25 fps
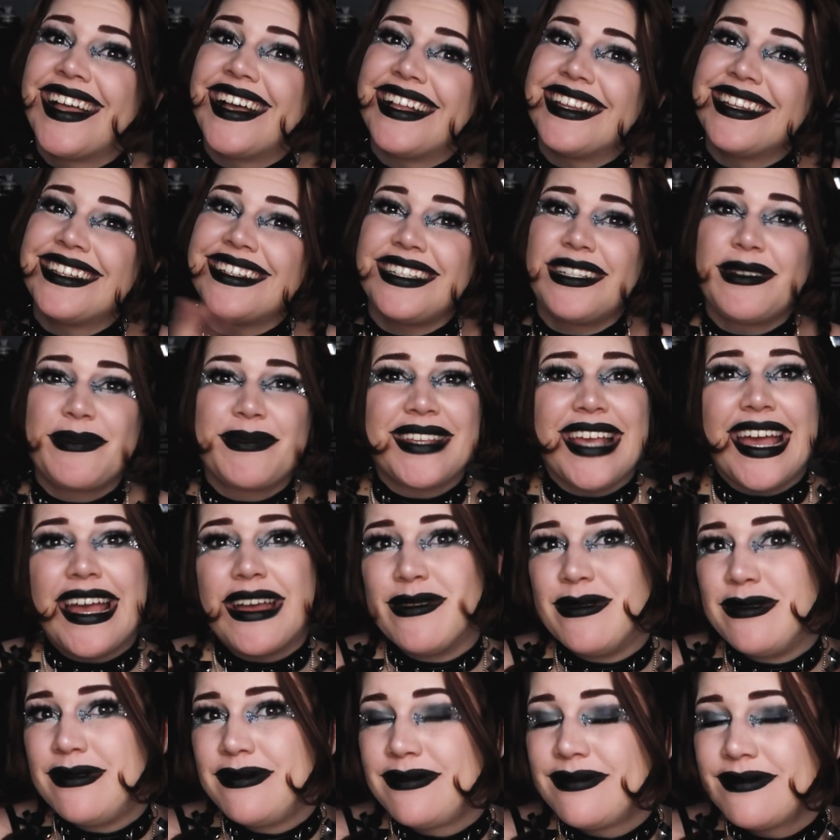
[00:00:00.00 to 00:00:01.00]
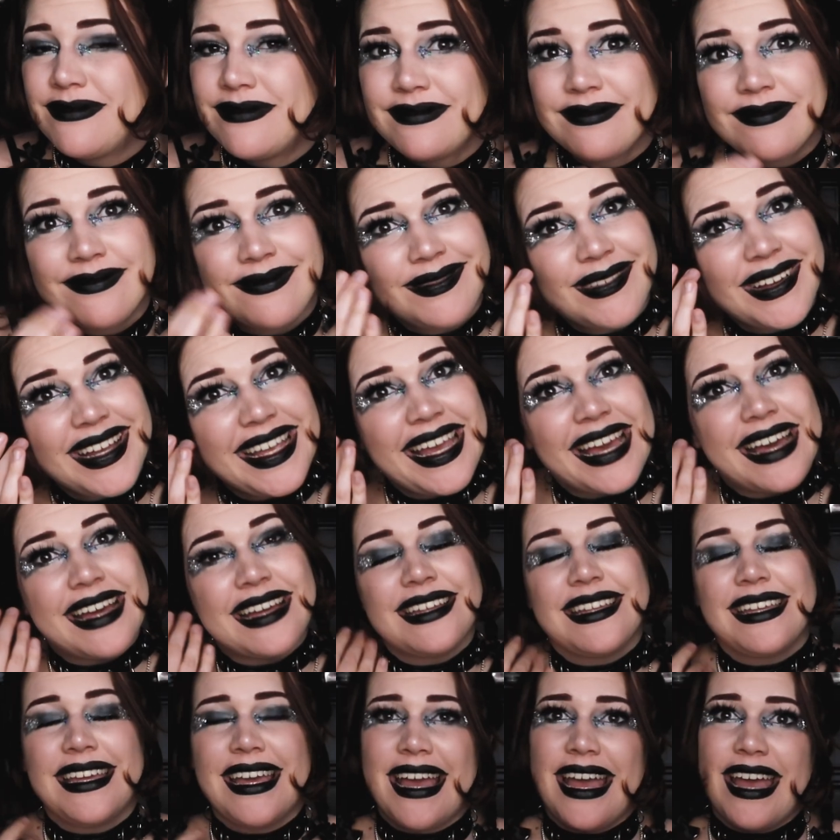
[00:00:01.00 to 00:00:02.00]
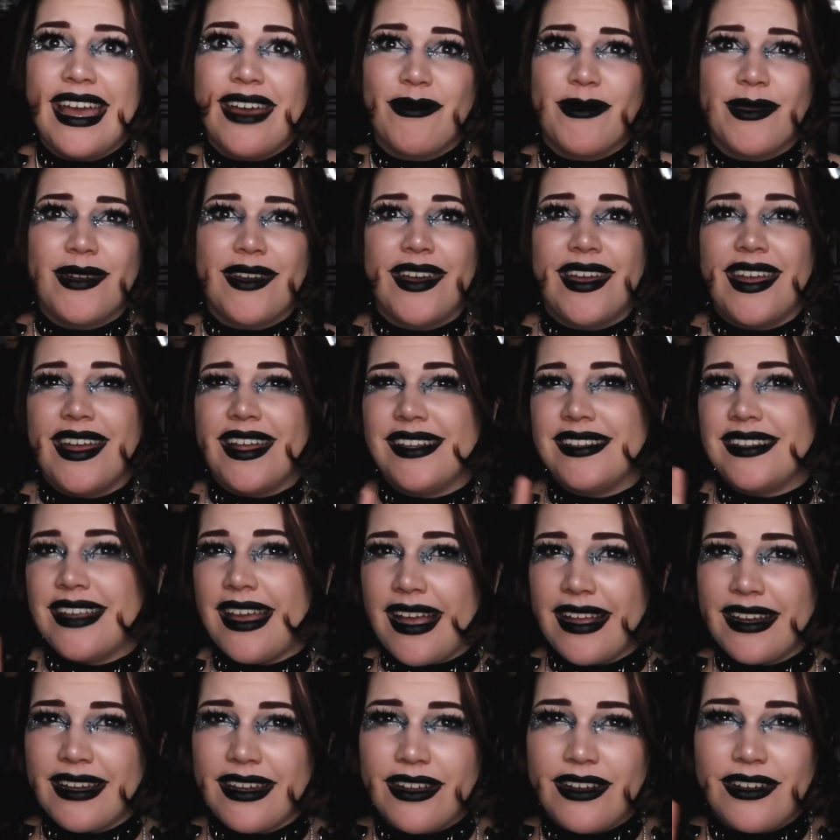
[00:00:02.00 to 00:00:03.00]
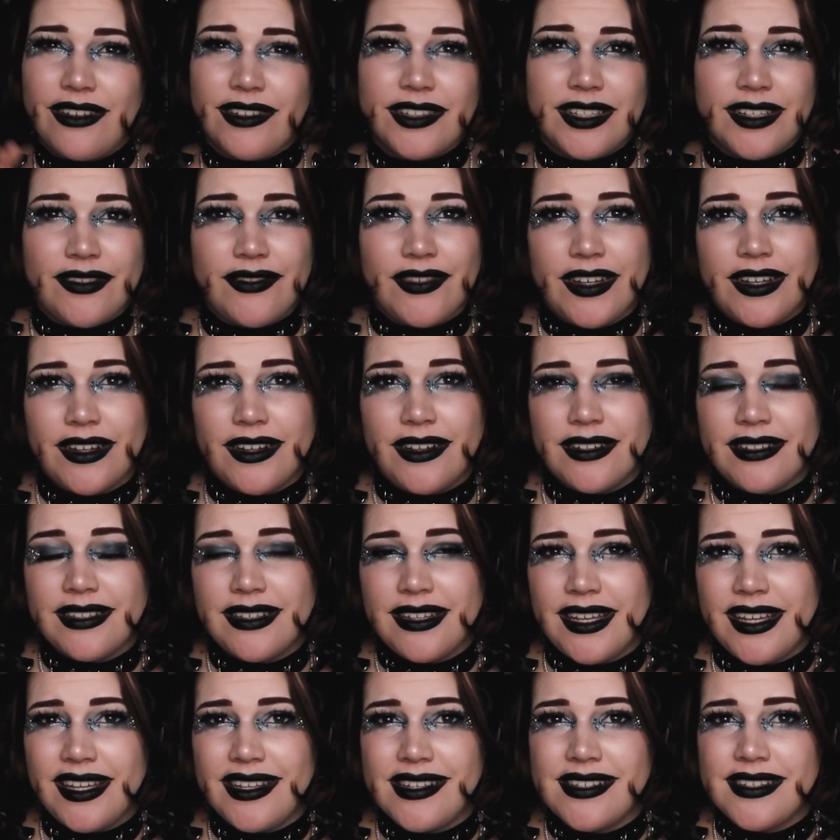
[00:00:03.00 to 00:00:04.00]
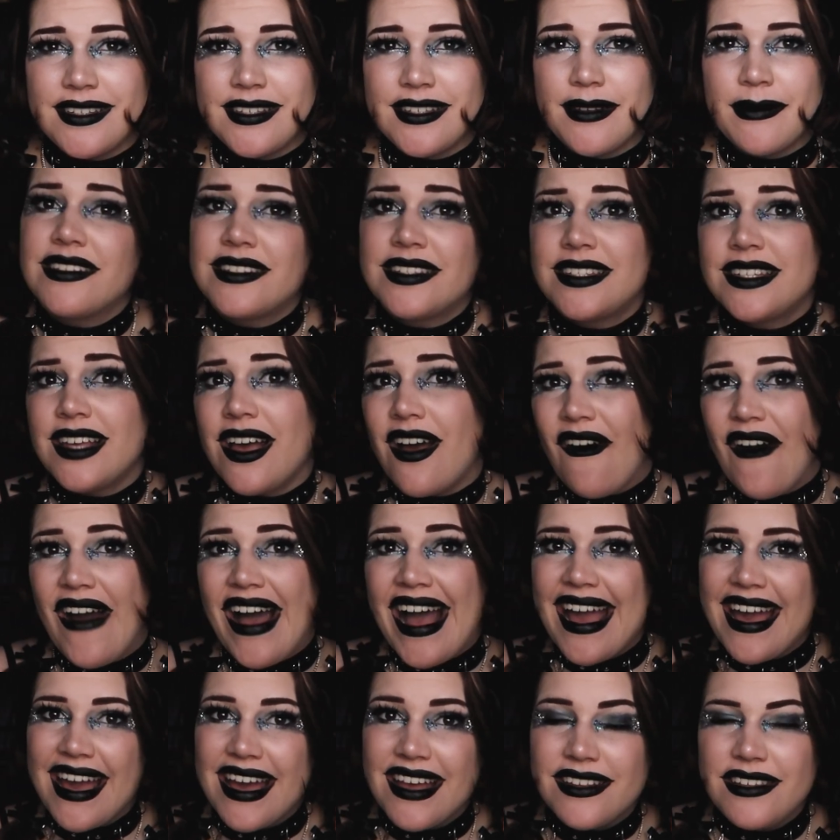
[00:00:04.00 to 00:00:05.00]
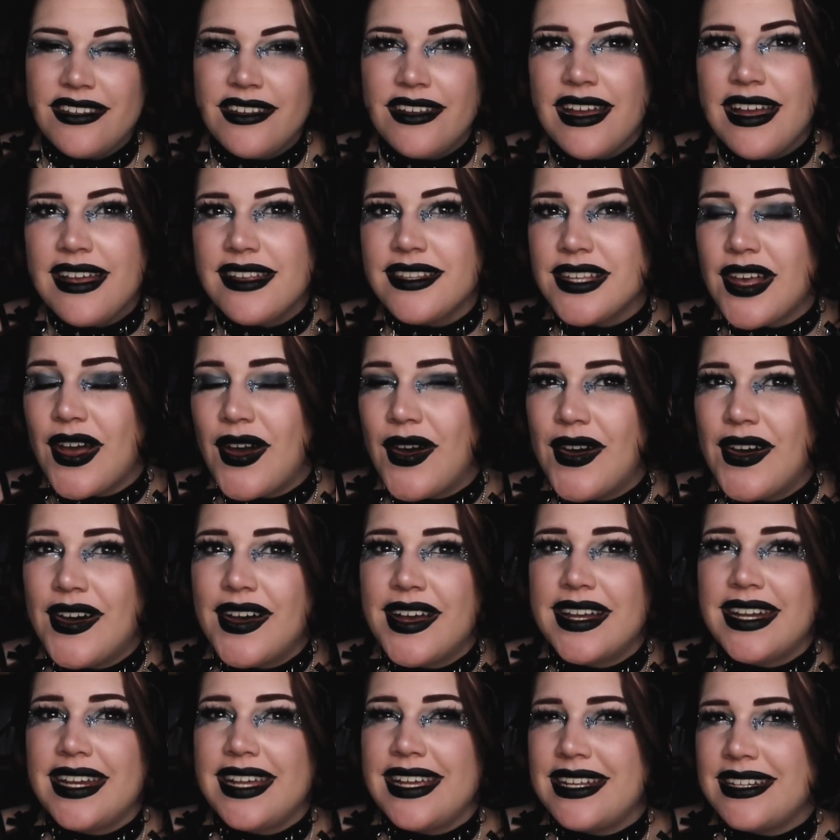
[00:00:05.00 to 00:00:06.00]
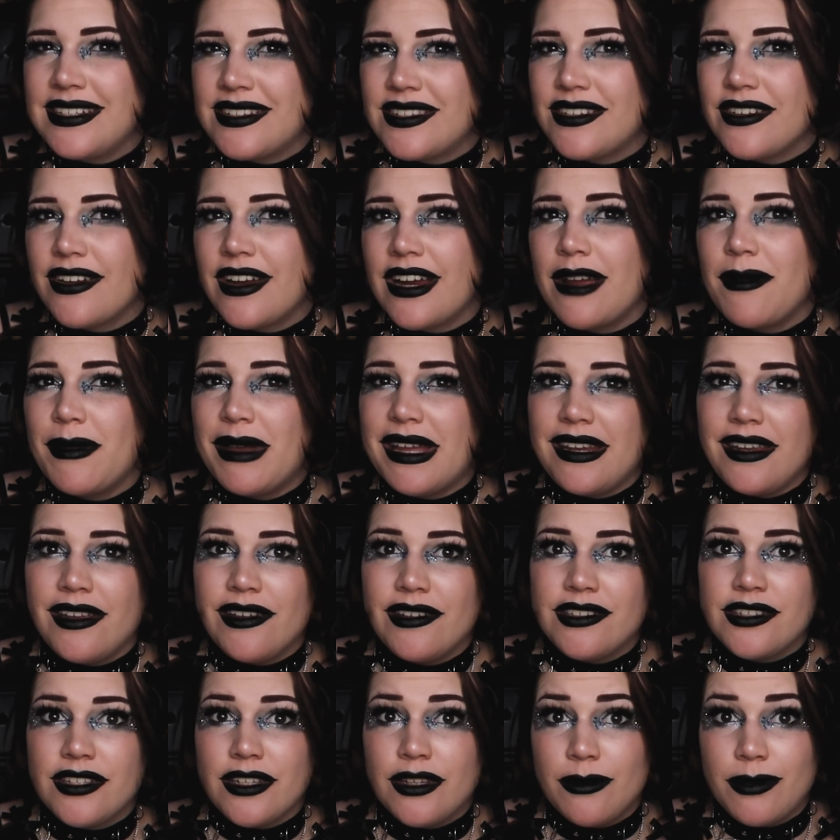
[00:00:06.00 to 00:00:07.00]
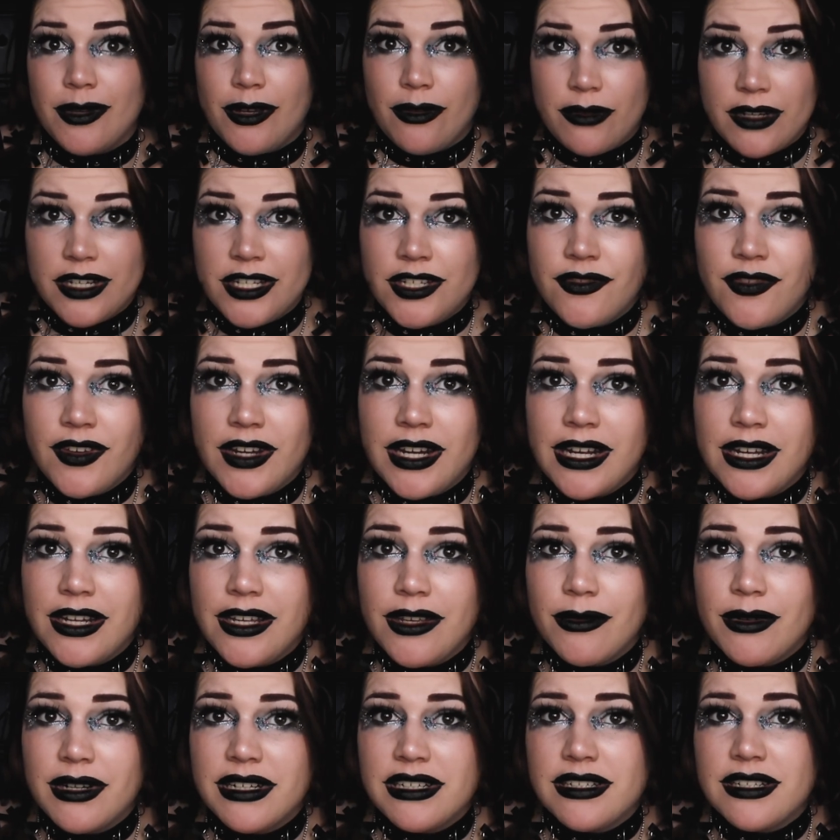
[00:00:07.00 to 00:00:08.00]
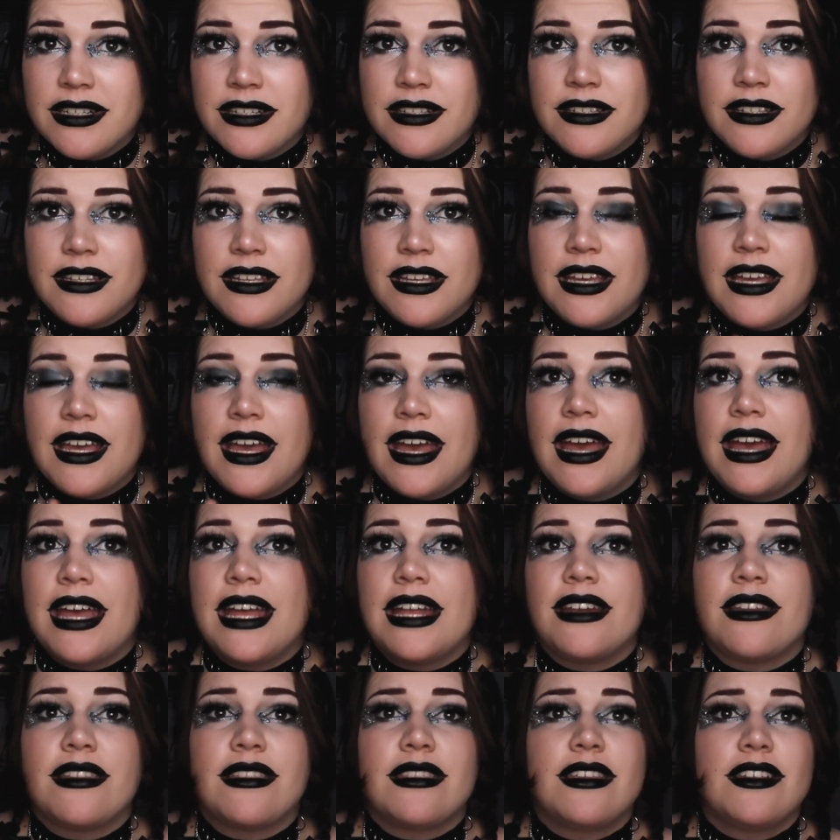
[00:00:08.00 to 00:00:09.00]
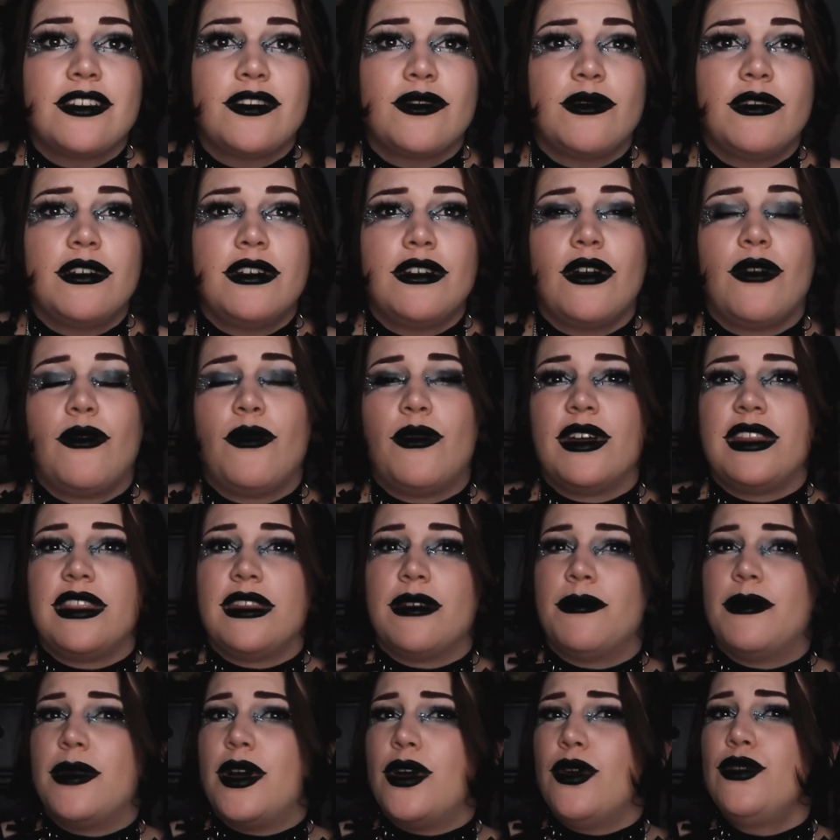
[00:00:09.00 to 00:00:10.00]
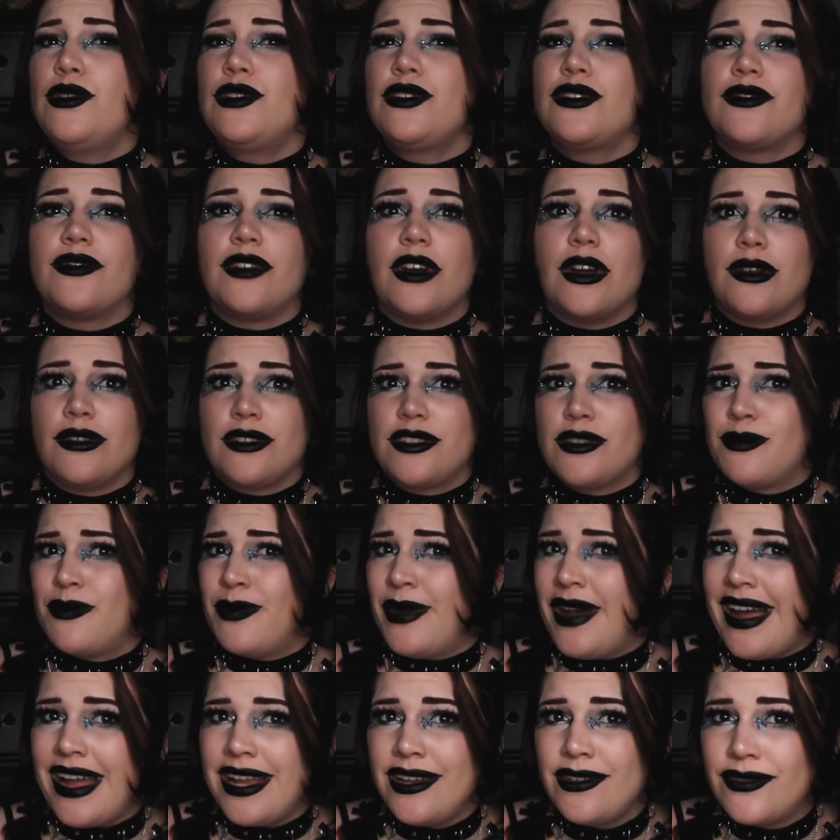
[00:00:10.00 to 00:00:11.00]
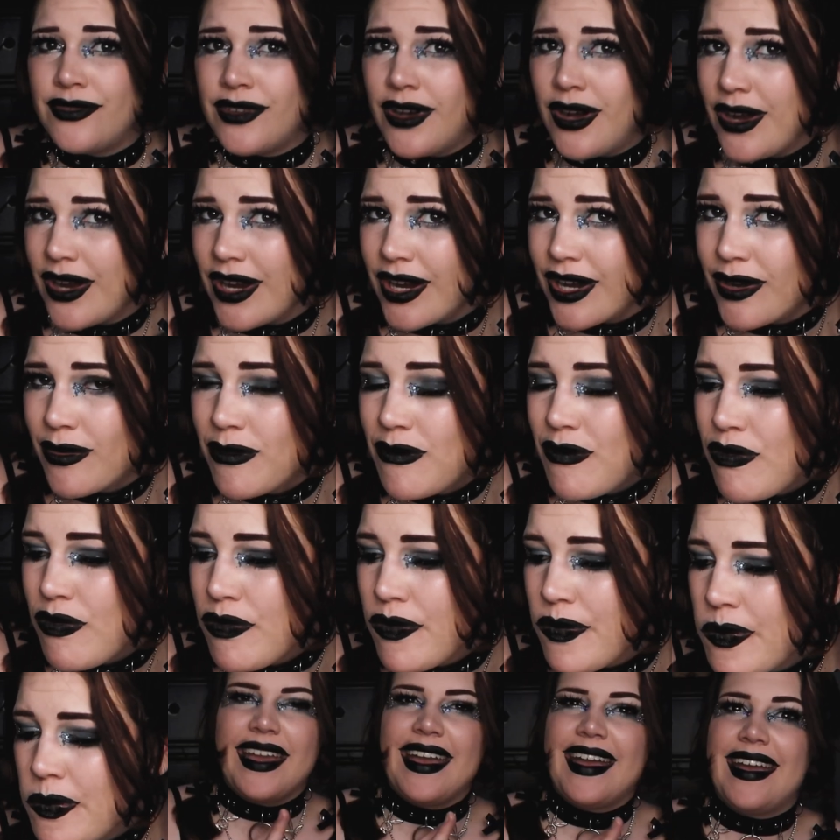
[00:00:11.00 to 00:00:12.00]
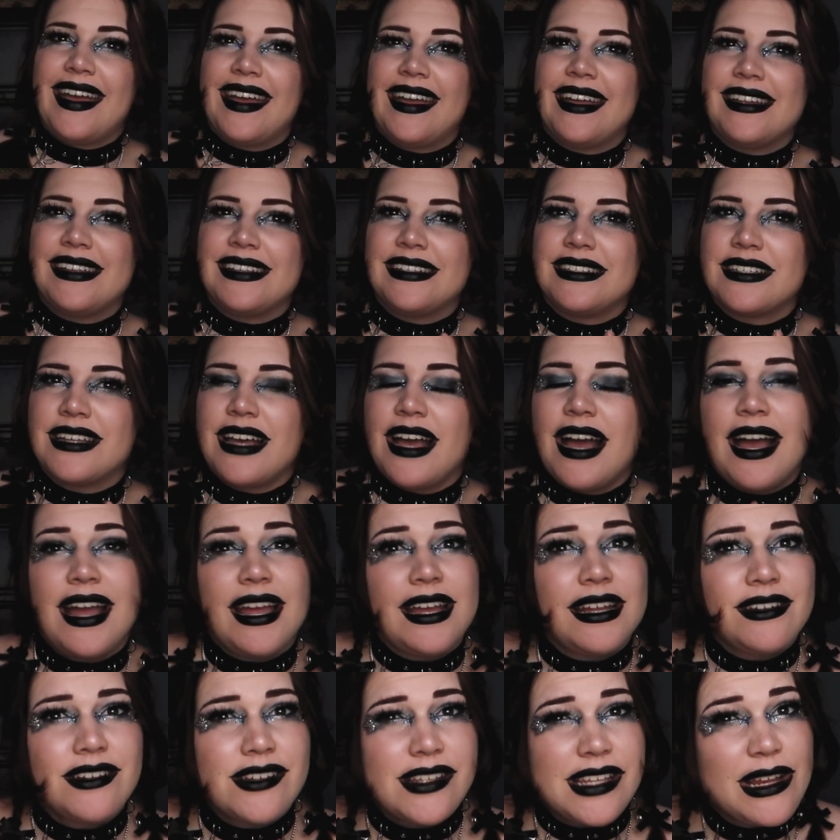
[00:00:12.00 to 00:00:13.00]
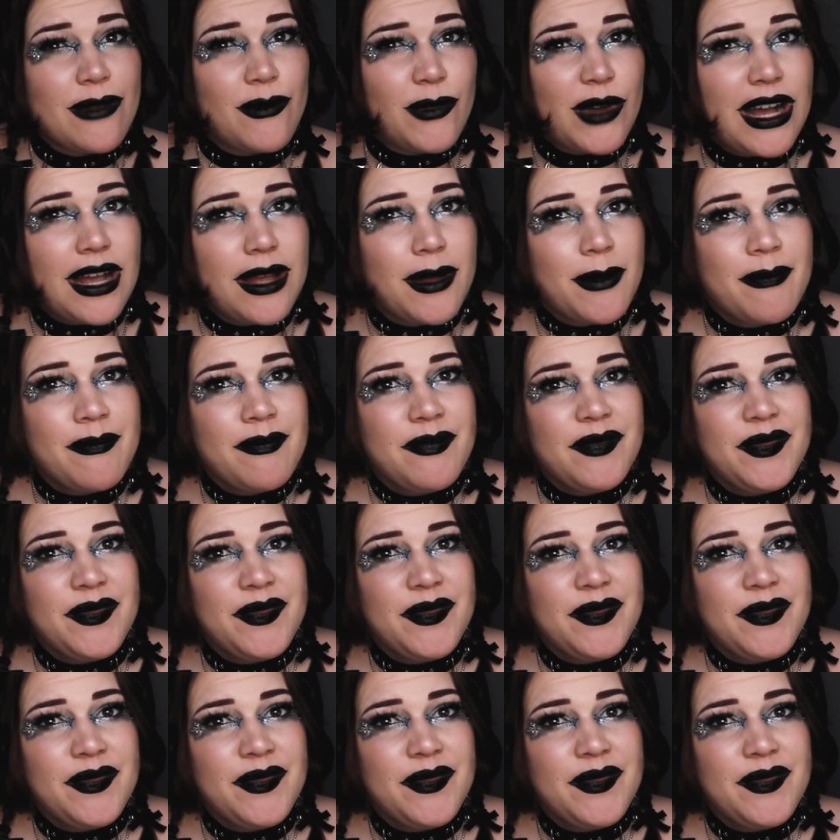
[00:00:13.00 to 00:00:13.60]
A little upset, but yeah, camera and technical difficulties. So I asked you guys on Instagram and YouTube which video you wanted to see, and this one won the most votes by far, and I understand why.